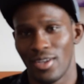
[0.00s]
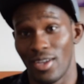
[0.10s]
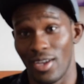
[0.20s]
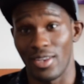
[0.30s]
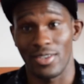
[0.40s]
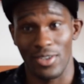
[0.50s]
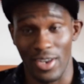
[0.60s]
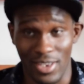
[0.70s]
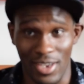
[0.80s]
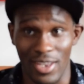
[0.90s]
and fantastic. So
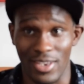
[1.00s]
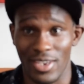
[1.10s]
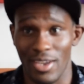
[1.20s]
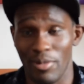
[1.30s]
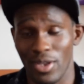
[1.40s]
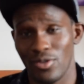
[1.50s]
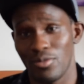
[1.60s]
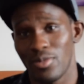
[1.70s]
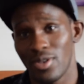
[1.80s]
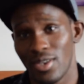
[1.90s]
that's how it came out to
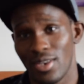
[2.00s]
be.